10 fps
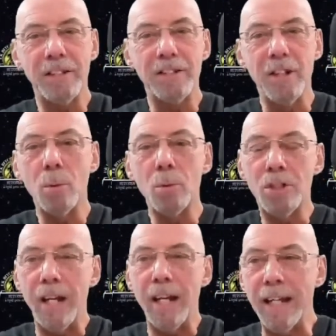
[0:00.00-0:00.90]
there's an old
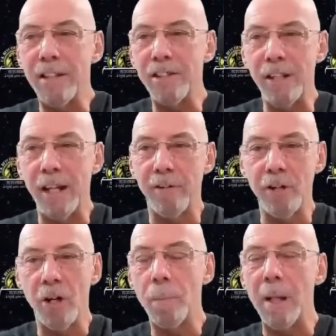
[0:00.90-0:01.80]
saying, isn't there?
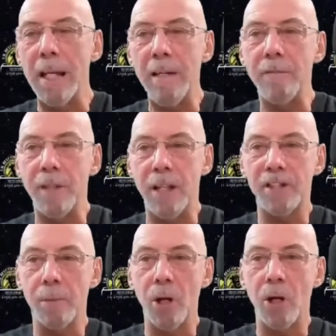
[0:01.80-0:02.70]
And I believe in
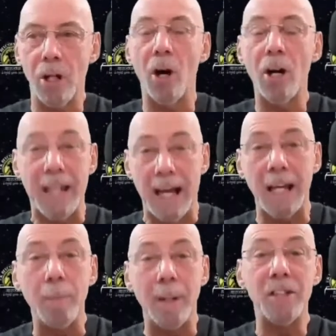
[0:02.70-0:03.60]
this. I mean, I, I
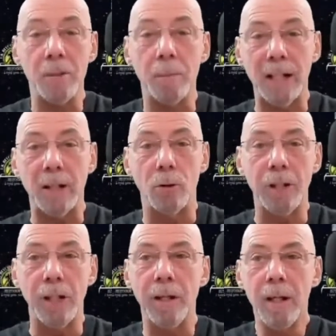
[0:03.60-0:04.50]
came into
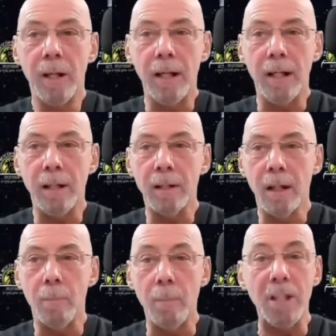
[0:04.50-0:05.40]
Bitcoin in
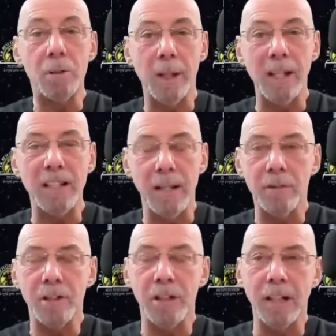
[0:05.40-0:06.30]
in uh, mid
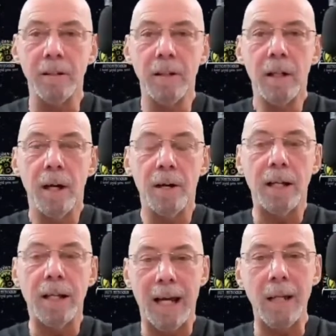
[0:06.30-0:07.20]
2017, and
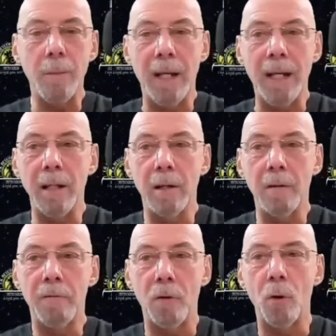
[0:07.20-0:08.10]
I came in
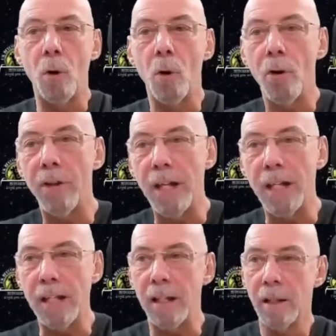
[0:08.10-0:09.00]
for
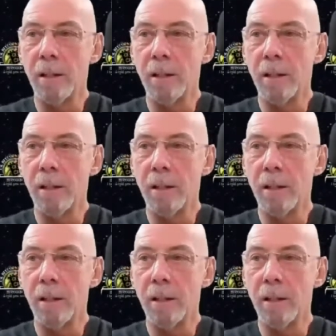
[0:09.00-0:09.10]
the